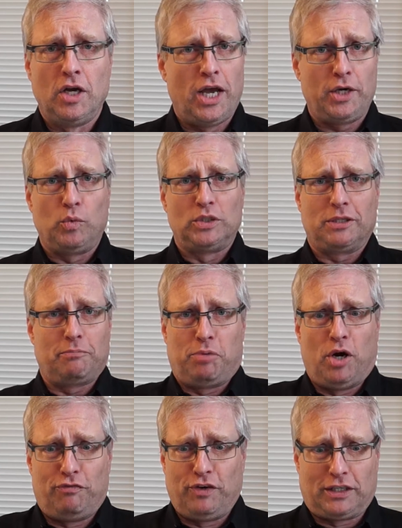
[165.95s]
It was a
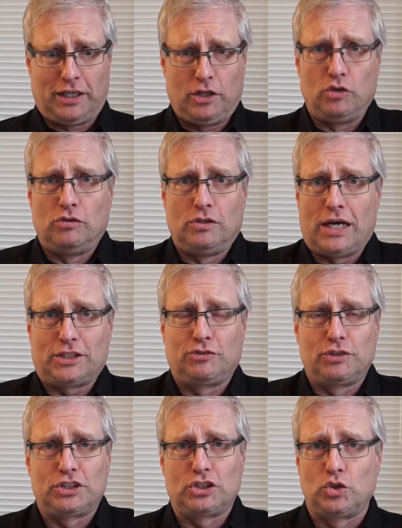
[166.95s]
perfectly
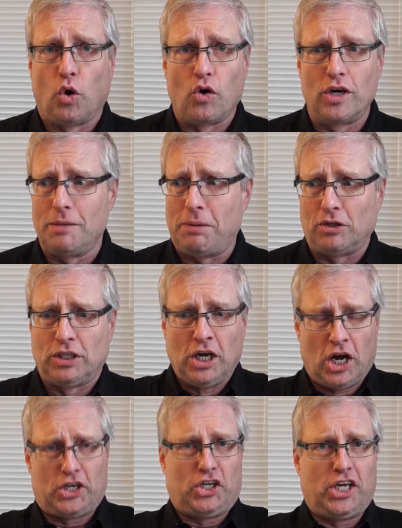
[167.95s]
natural story about
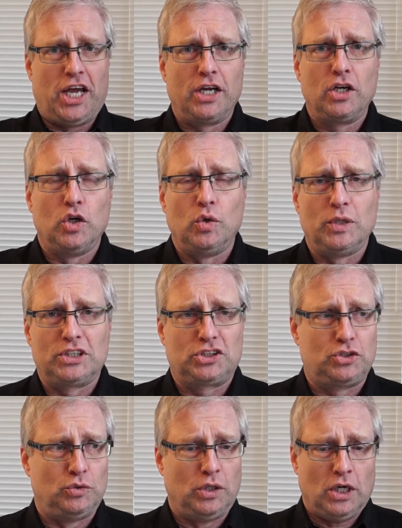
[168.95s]
a king who wished
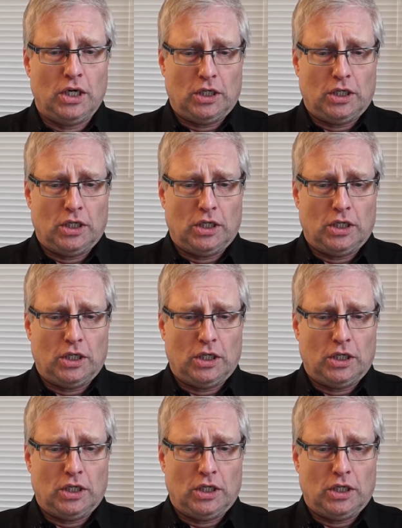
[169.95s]
to